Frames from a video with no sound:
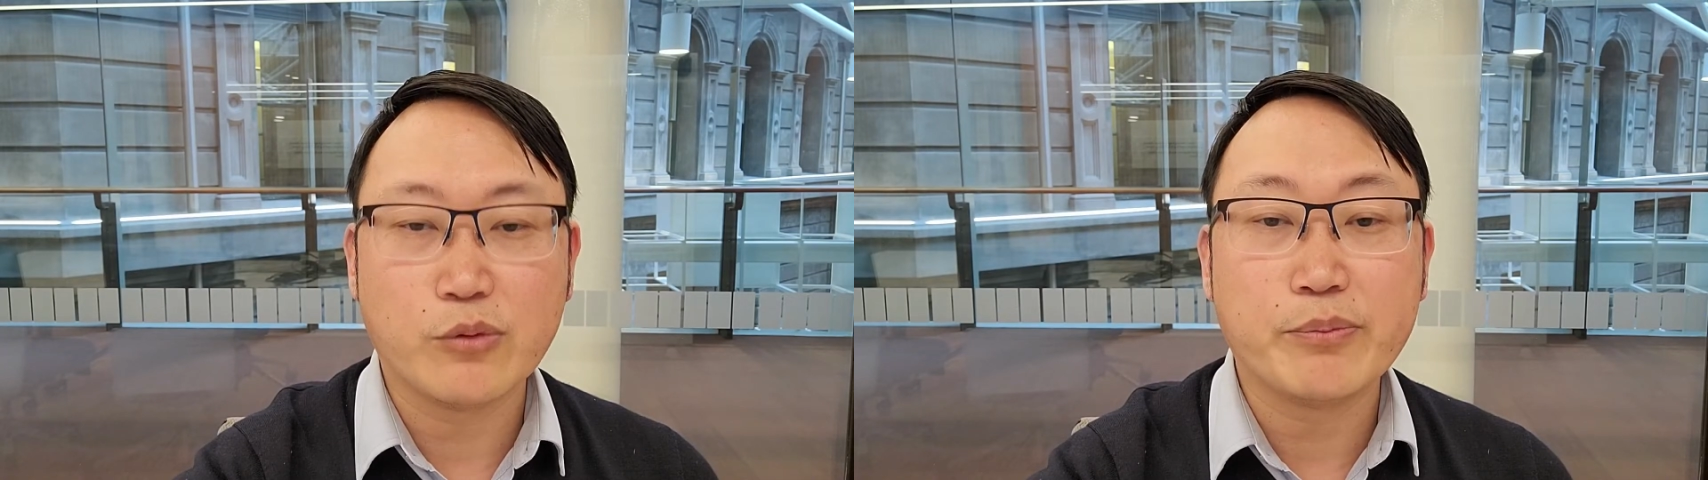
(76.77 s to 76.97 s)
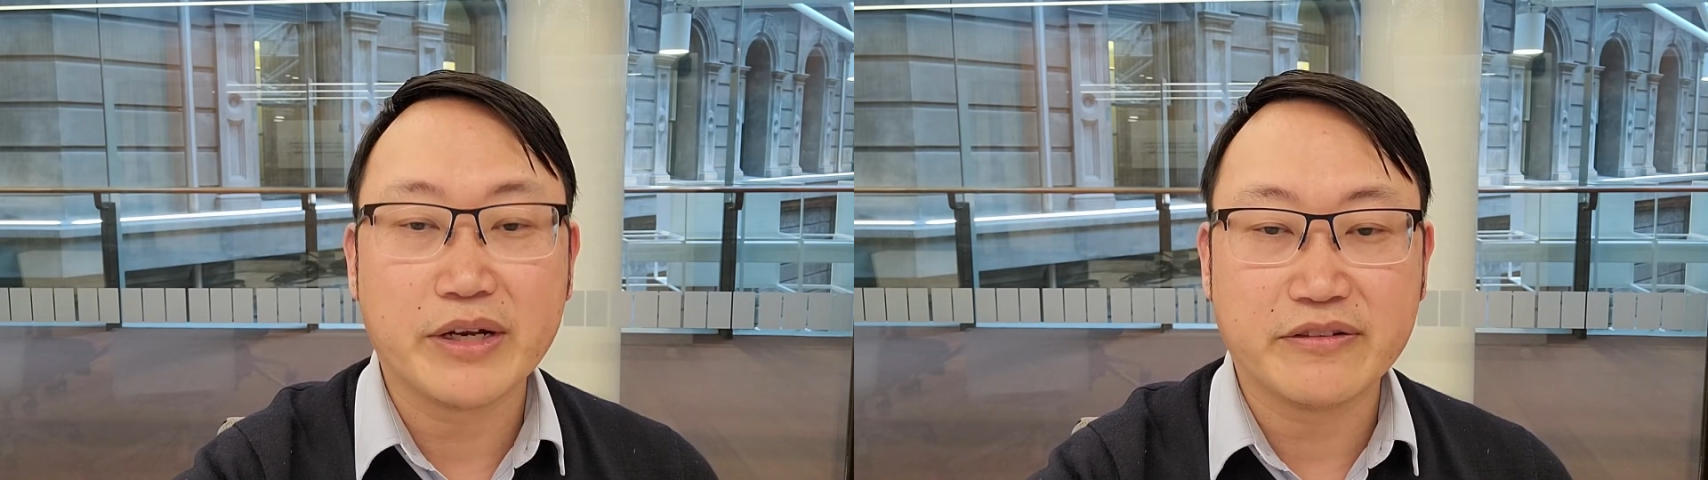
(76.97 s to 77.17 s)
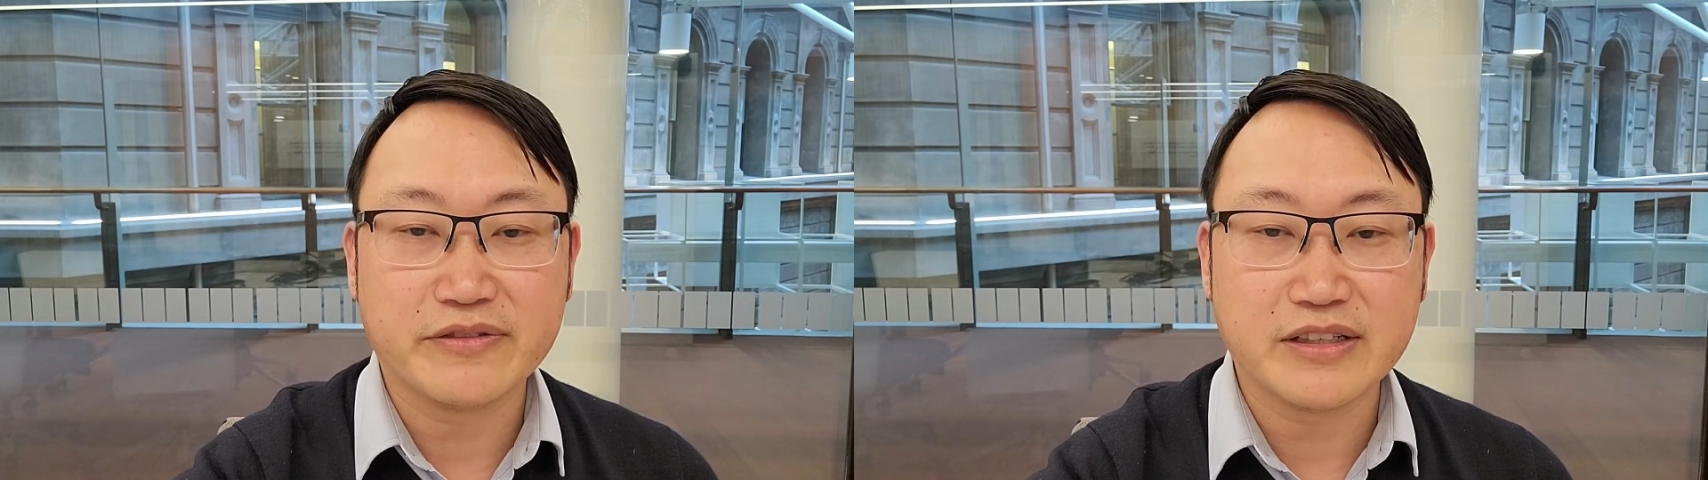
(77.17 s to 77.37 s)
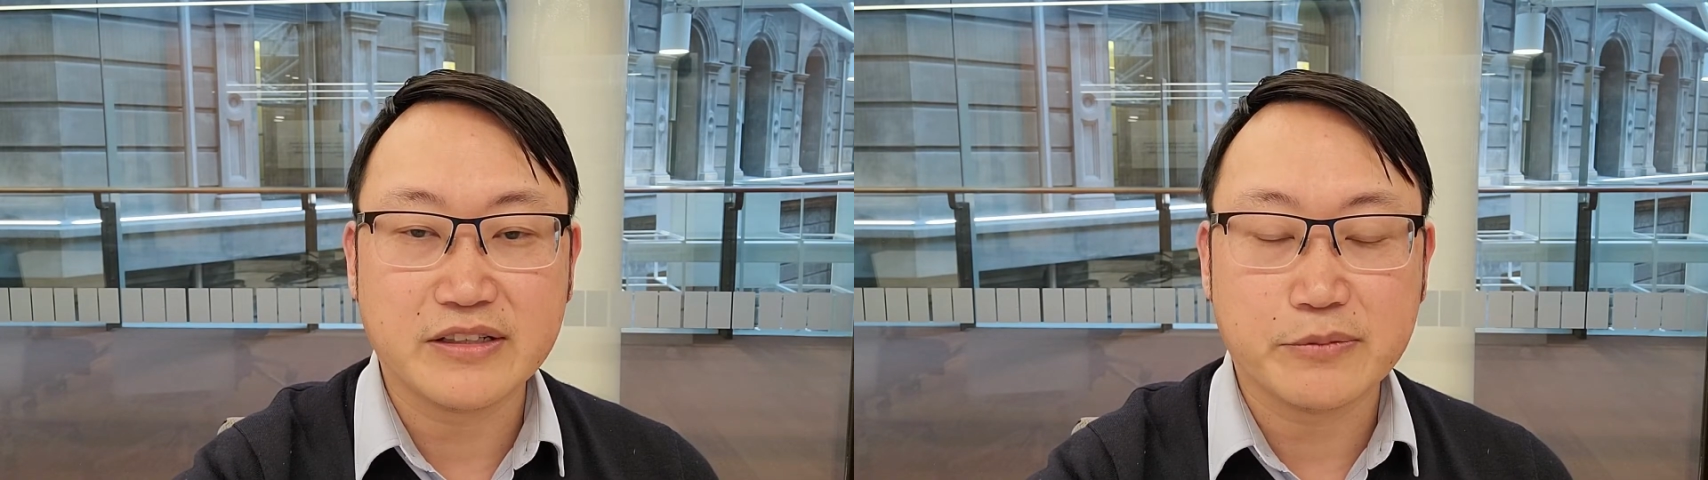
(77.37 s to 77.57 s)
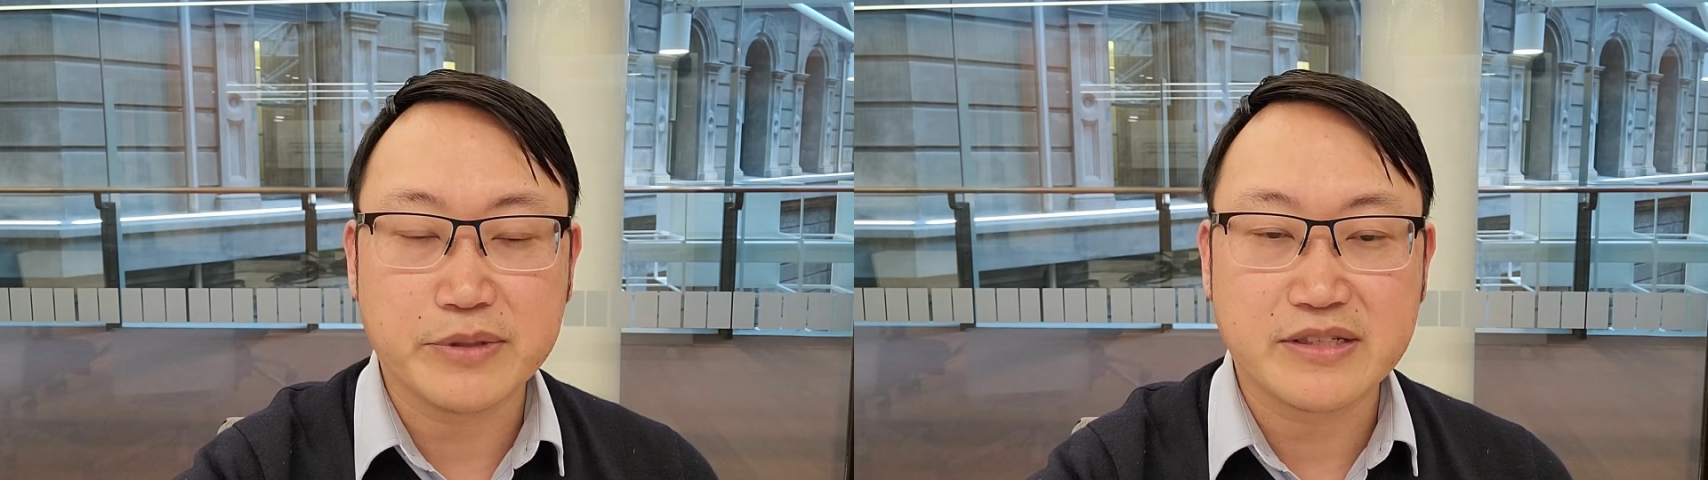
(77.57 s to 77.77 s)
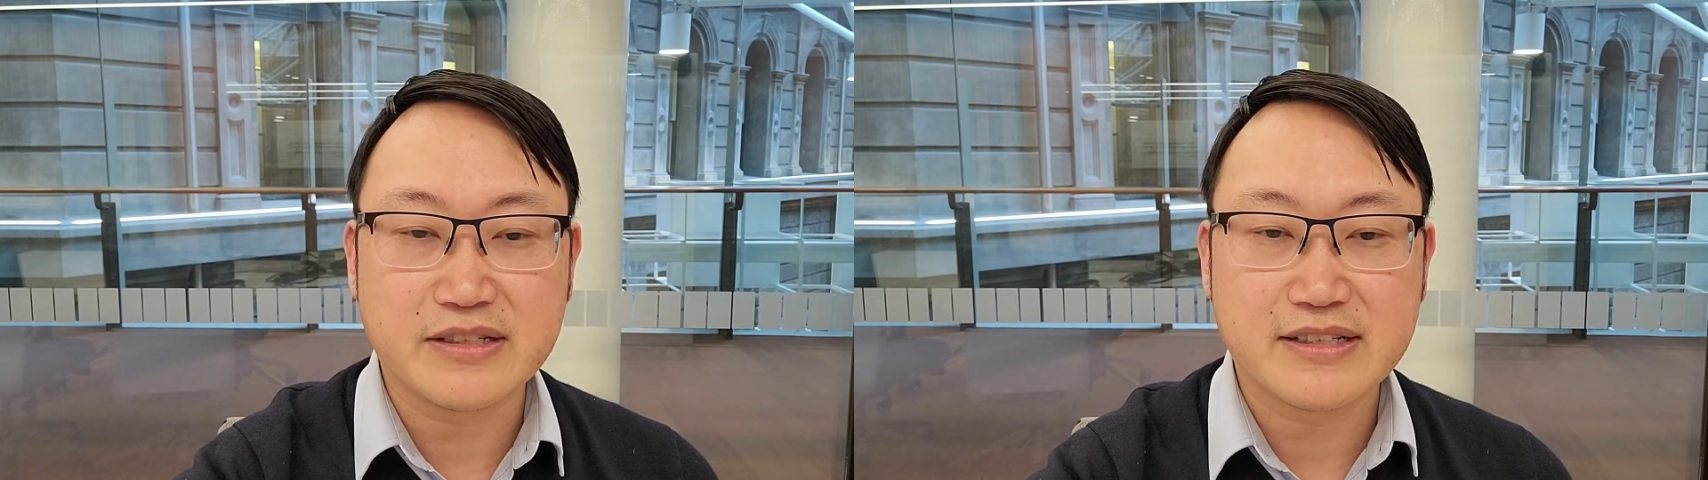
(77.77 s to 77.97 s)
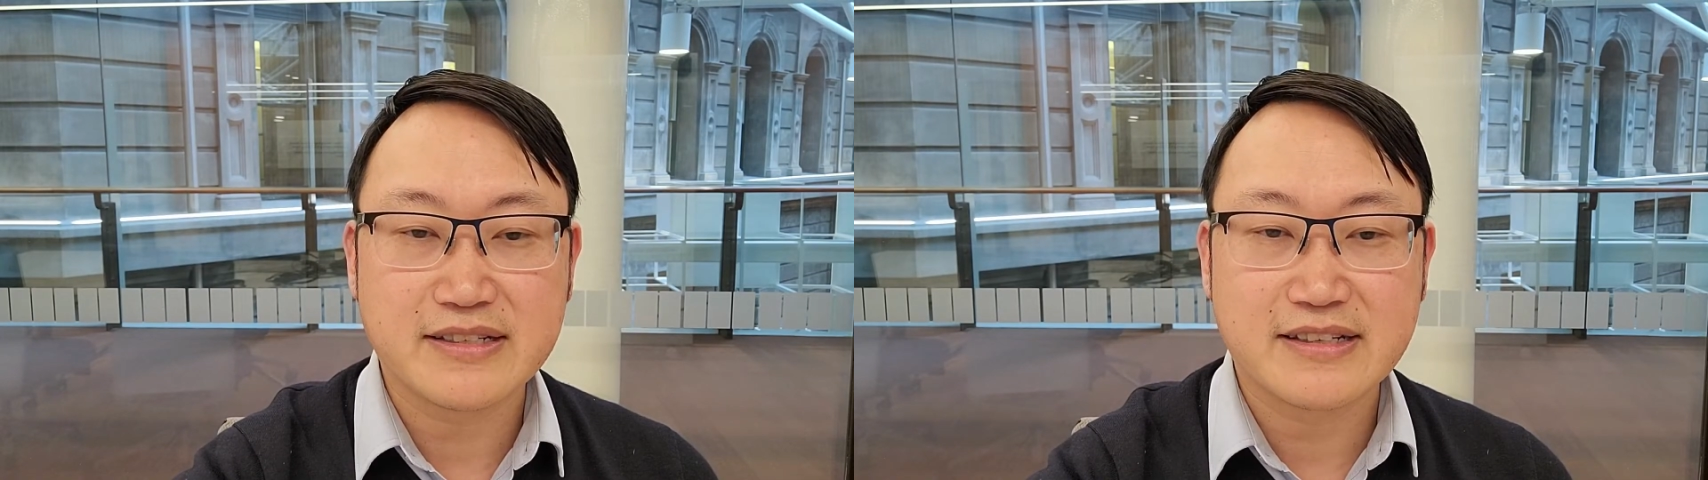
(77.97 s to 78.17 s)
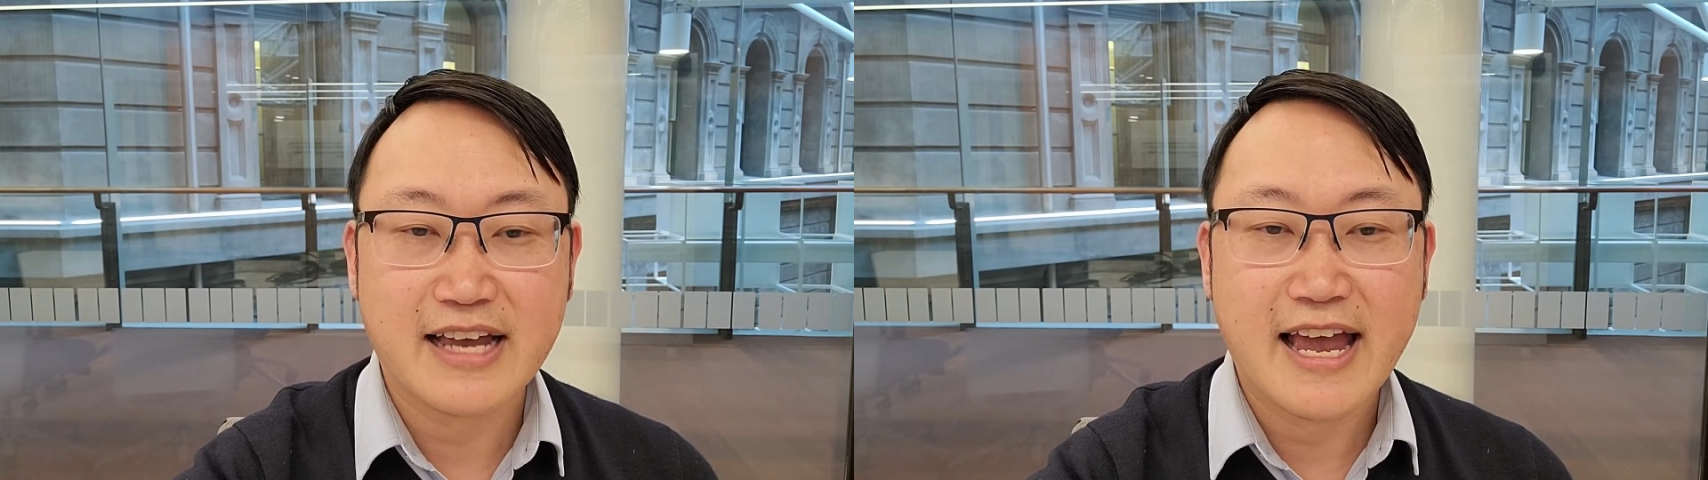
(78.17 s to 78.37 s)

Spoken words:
will benefit your business.